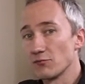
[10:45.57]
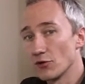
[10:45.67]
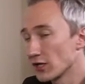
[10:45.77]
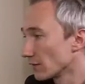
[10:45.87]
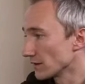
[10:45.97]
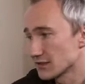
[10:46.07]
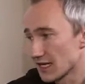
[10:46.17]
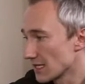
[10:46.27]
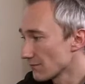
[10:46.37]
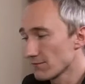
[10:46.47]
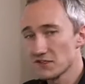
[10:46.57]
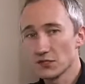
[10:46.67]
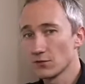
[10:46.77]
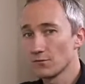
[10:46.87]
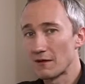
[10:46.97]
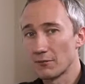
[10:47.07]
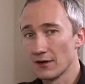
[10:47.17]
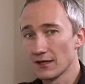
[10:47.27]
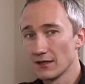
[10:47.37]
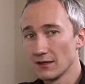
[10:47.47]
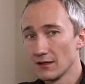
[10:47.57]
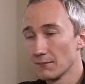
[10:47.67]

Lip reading: they're running on the same physical fabric,